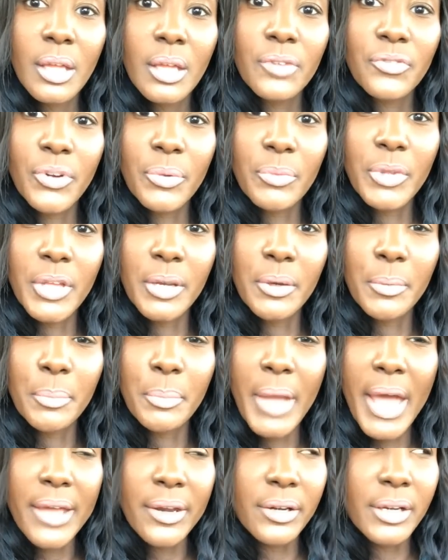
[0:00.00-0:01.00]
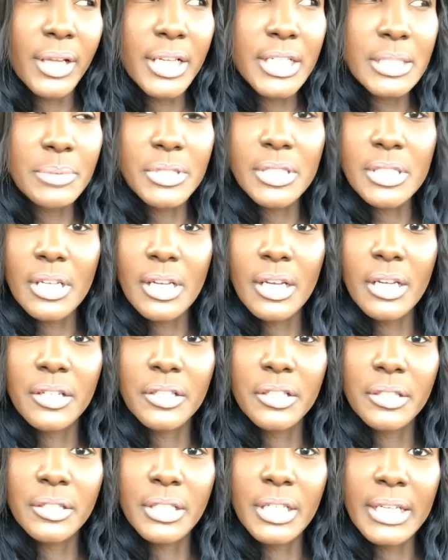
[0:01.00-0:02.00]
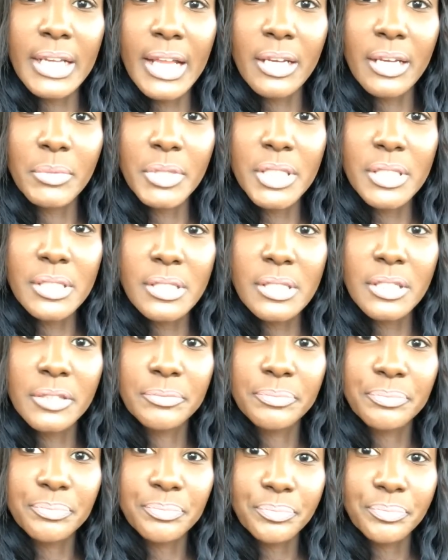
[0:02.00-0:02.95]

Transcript: from the Battered Husbands Anonymous.